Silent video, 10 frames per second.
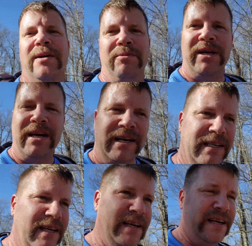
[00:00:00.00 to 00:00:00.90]
We
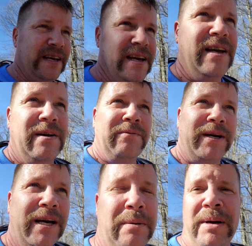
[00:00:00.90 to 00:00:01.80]
got
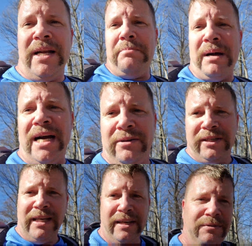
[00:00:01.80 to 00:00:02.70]
about a mile
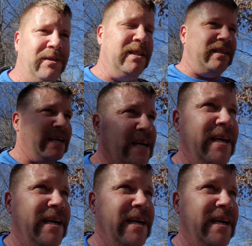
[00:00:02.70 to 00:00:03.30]
left, and